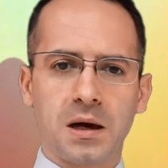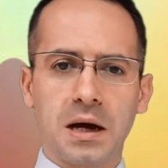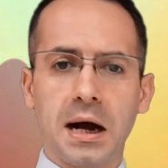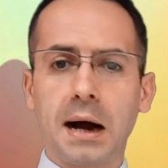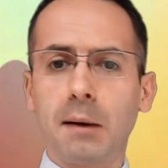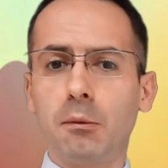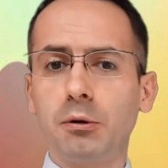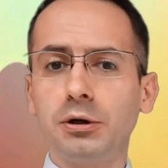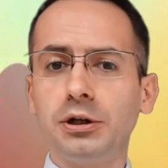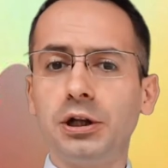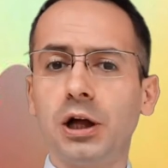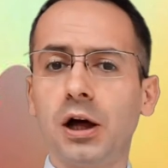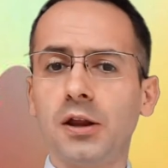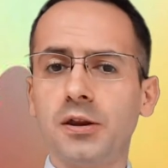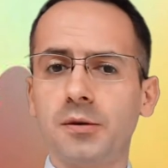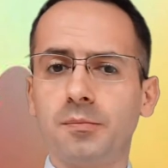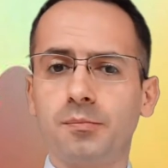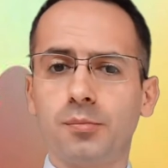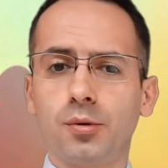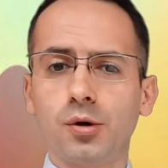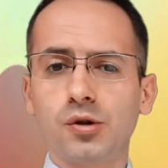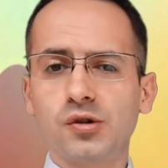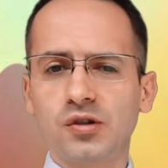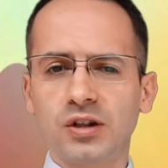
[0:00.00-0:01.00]
how another
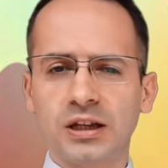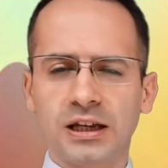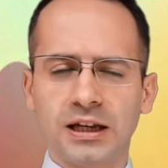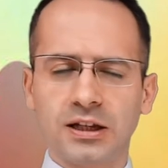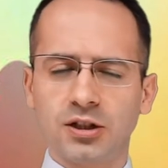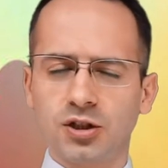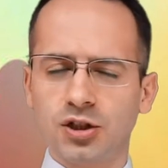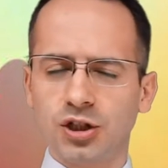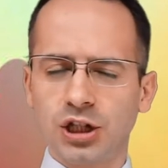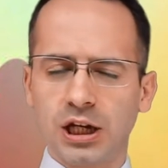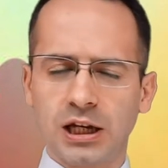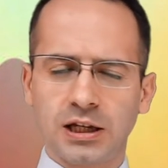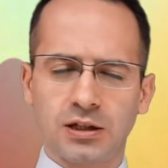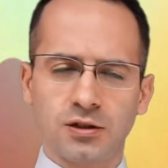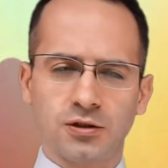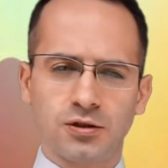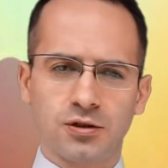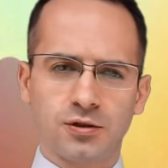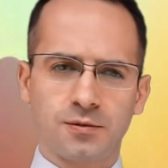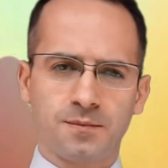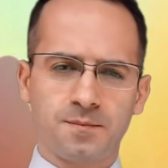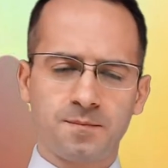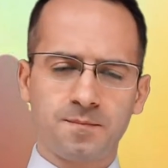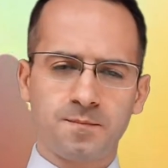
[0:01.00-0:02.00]
person can
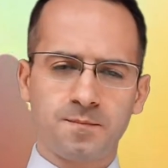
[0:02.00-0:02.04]
change.